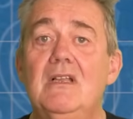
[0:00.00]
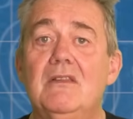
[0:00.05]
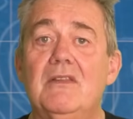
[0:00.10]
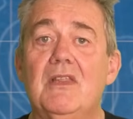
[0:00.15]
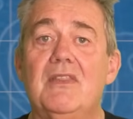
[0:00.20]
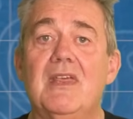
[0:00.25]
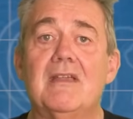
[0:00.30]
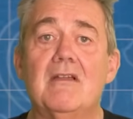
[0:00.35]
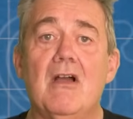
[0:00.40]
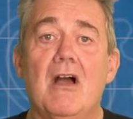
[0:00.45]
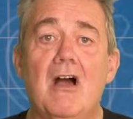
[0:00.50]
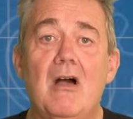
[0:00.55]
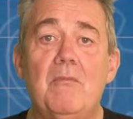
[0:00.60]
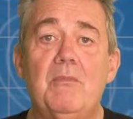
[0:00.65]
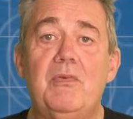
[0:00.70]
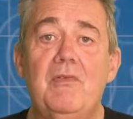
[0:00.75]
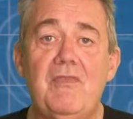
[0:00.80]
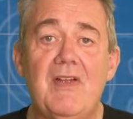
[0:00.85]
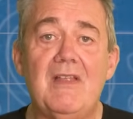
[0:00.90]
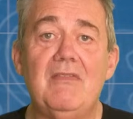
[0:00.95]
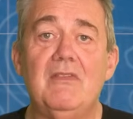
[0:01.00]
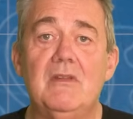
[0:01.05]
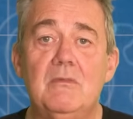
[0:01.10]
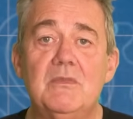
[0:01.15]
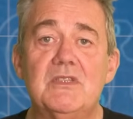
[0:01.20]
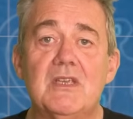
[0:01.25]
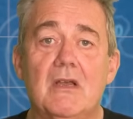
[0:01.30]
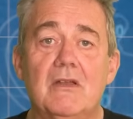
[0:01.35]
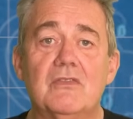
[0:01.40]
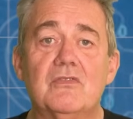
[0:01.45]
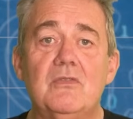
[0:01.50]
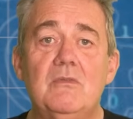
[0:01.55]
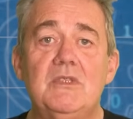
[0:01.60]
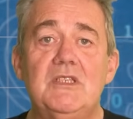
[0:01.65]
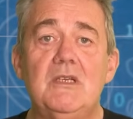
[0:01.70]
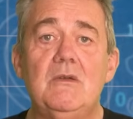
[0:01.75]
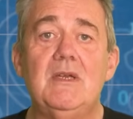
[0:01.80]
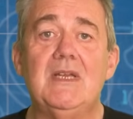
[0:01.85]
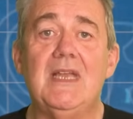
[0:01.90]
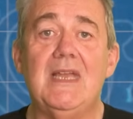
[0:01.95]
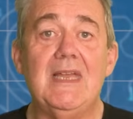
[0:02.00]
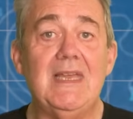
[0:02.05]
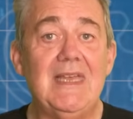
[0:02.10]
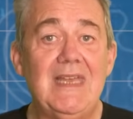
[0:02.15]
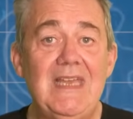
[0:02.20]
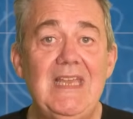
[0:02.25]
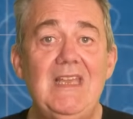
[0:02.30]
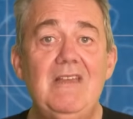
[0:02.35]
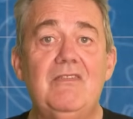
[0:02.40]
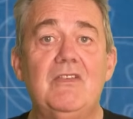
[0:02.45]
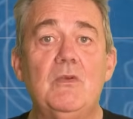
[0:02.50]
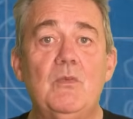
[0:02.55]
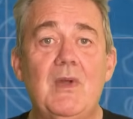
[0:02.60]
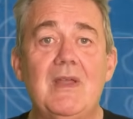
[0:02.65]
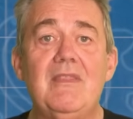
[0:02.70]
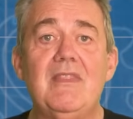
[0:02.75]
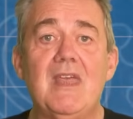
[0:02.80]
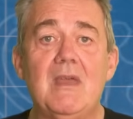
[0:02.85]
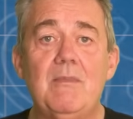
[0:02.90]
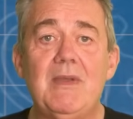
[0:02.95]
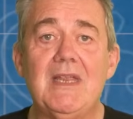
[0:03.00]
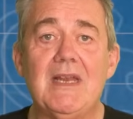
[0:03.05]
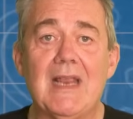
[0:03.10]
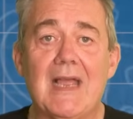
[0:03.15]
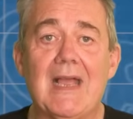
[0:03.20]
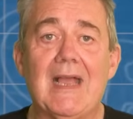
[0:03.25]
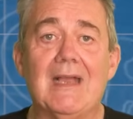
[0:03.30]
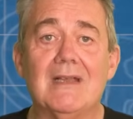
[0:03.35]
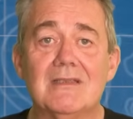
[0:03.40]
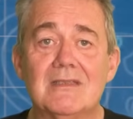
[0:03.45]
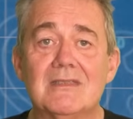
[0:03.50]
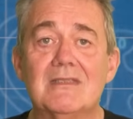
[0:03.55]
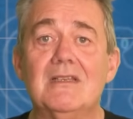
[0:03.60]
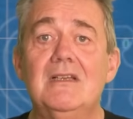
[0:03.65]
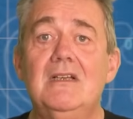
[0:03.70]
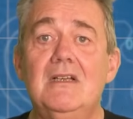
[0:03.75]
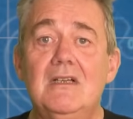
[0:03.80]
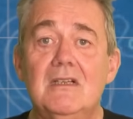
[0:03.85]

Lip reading: that they can't prevent themselves from doing it even when they're being asked